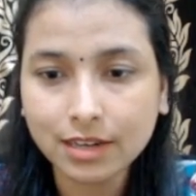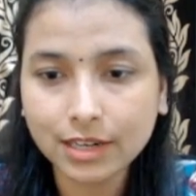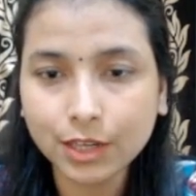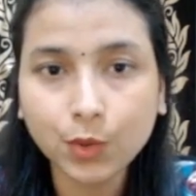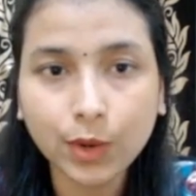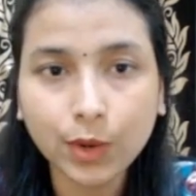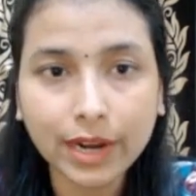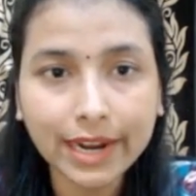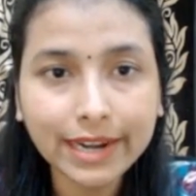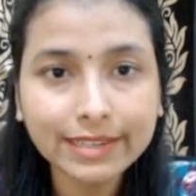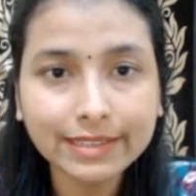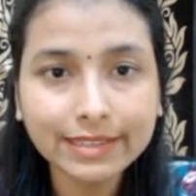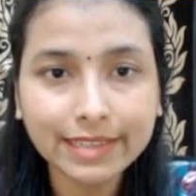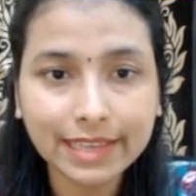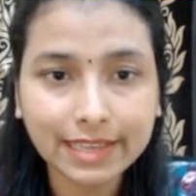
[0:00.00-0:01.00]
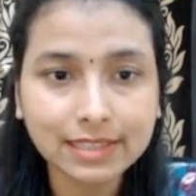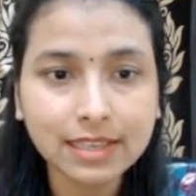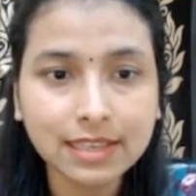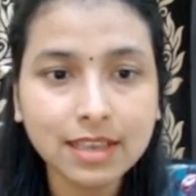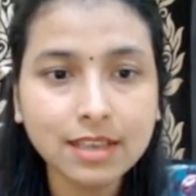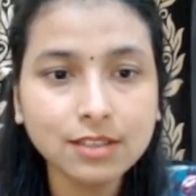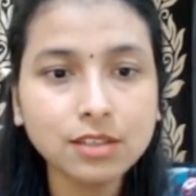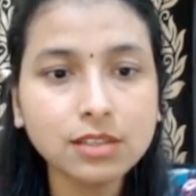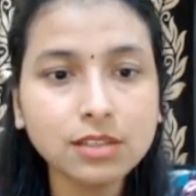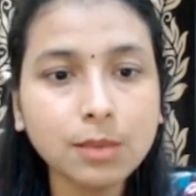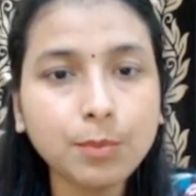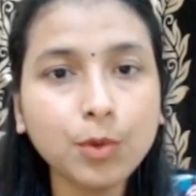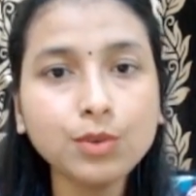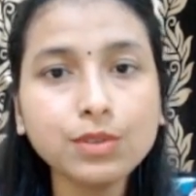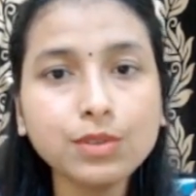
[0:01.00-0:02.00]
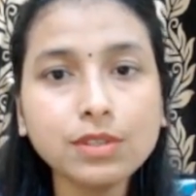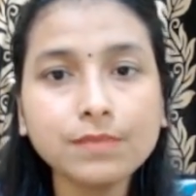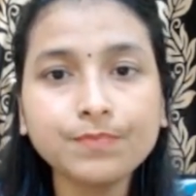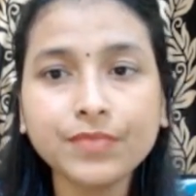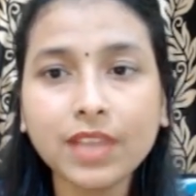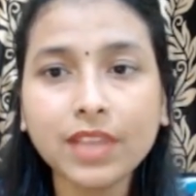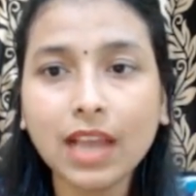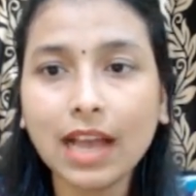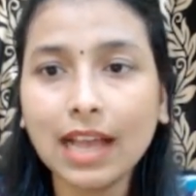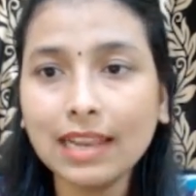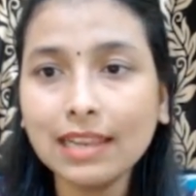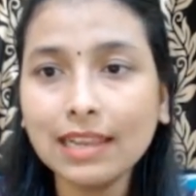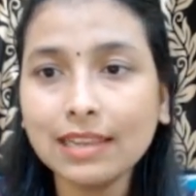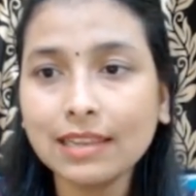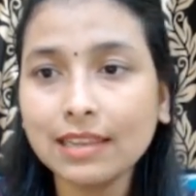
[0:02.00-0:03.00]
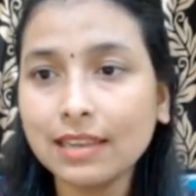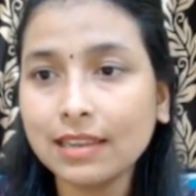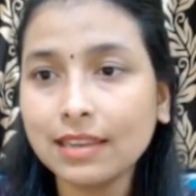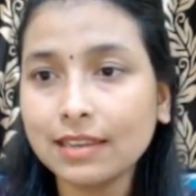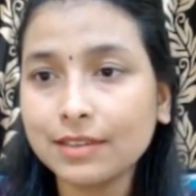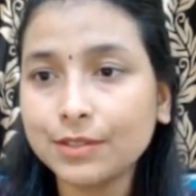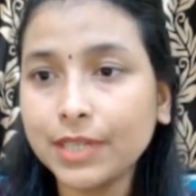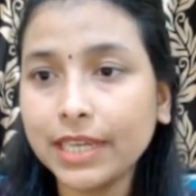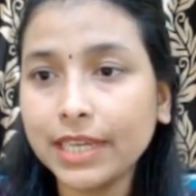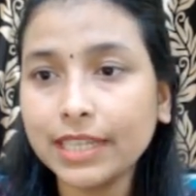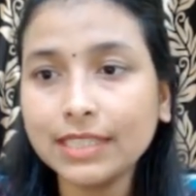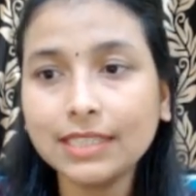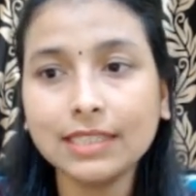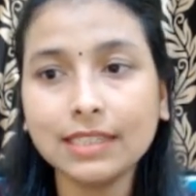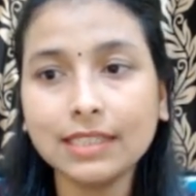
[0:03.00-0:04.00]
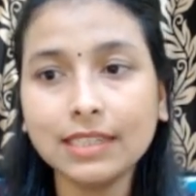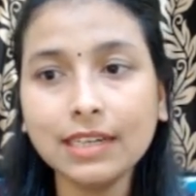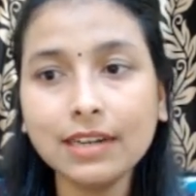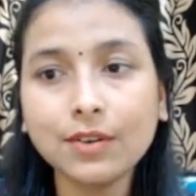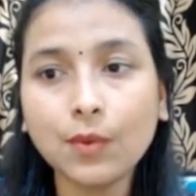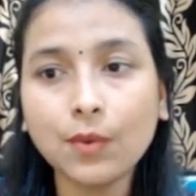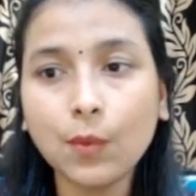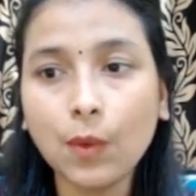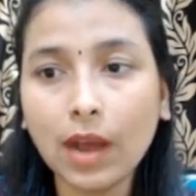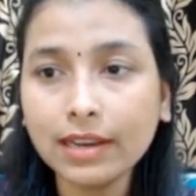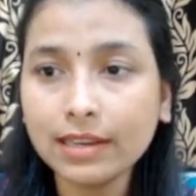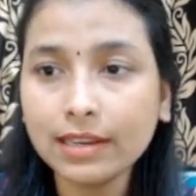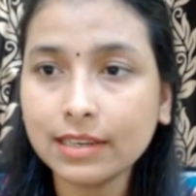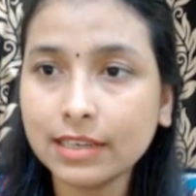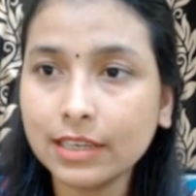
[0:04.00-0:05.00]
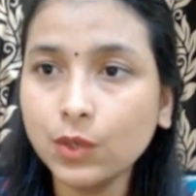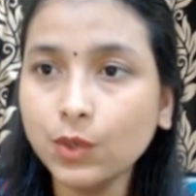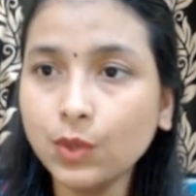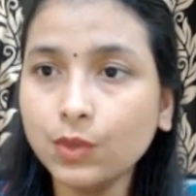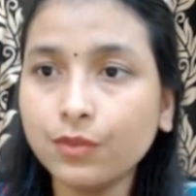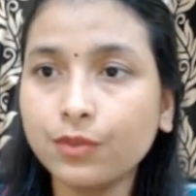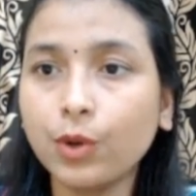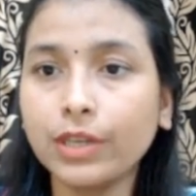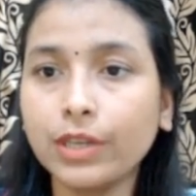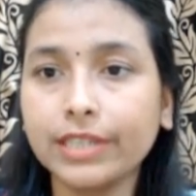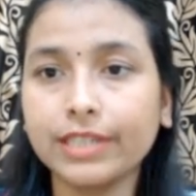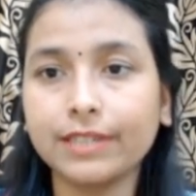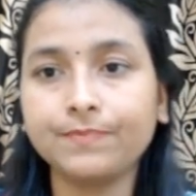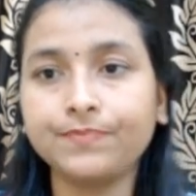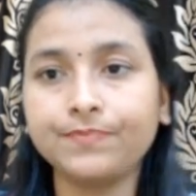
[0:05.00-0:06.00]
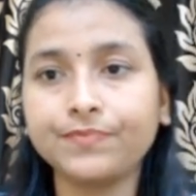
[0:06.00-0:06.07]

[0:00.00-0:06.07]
required things. So suppose I'll create here one new folder.